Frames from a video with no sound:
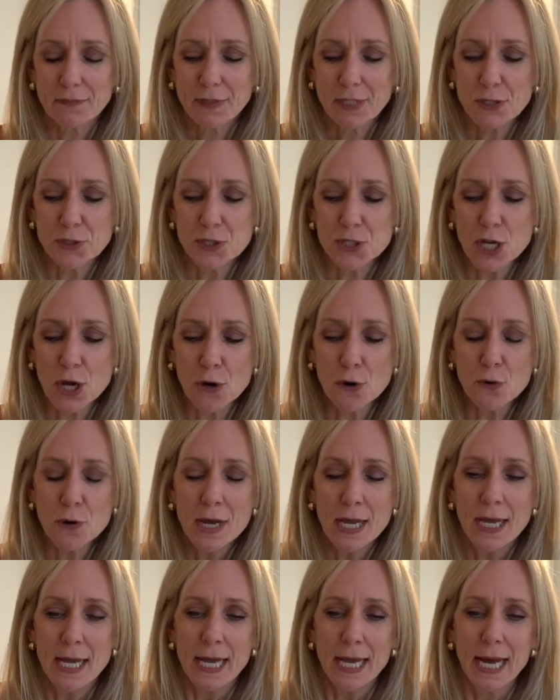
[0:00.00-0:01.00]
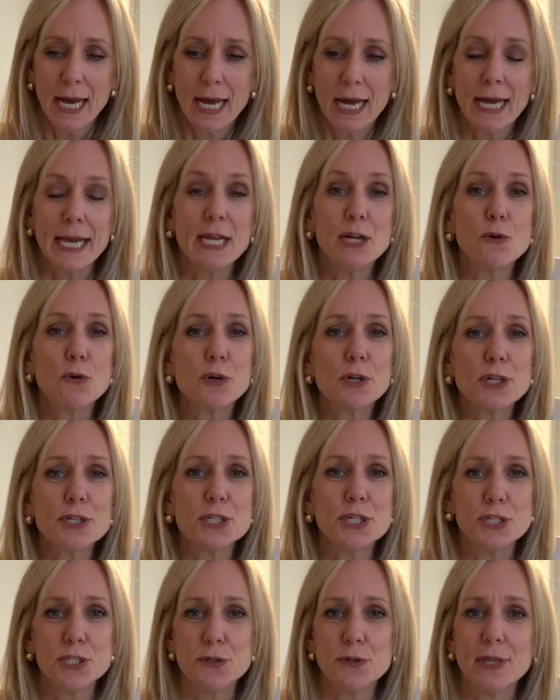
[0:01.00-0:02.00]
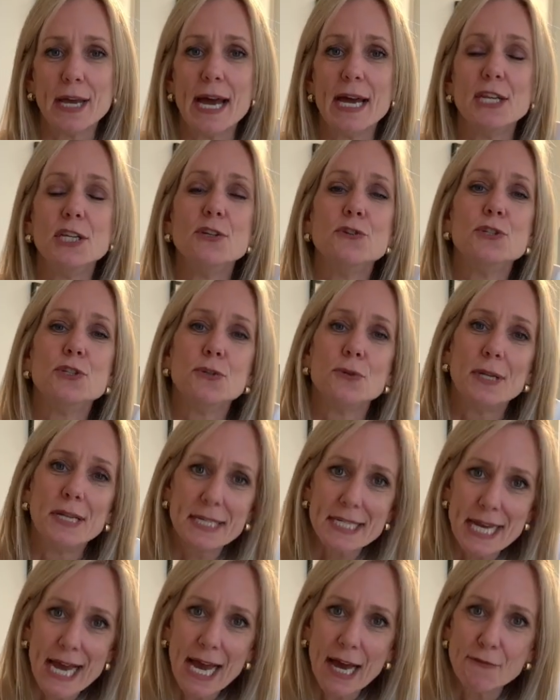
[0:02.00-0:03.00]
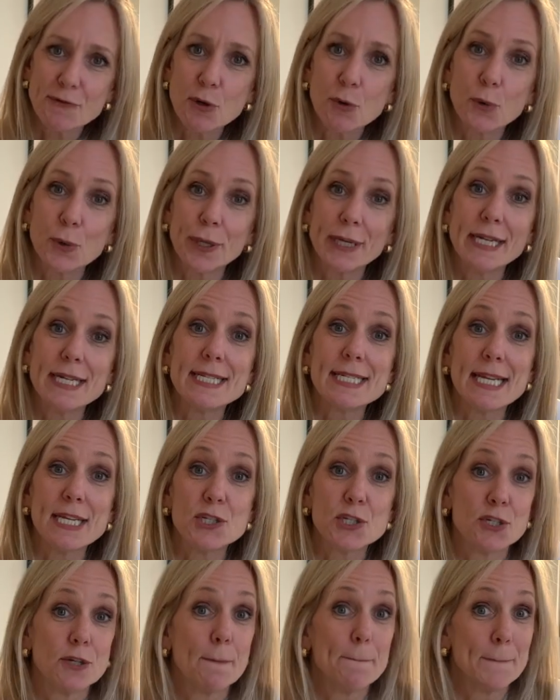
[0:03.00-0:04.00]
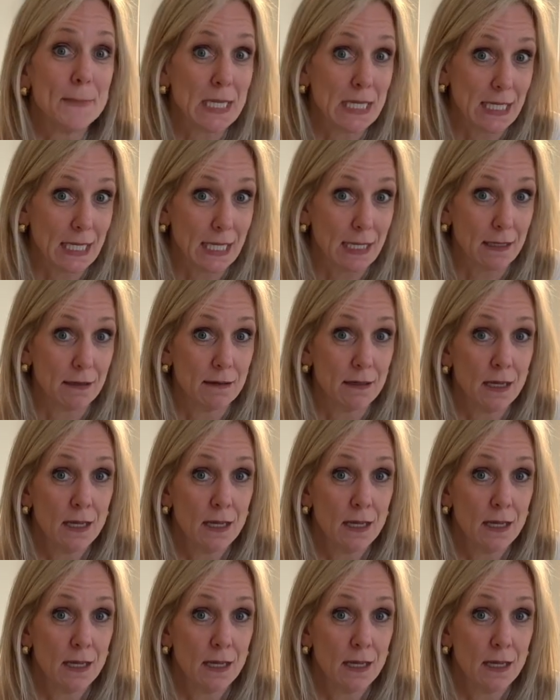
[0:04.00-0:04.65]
So in order to do that, you do need to have your organizational meeting.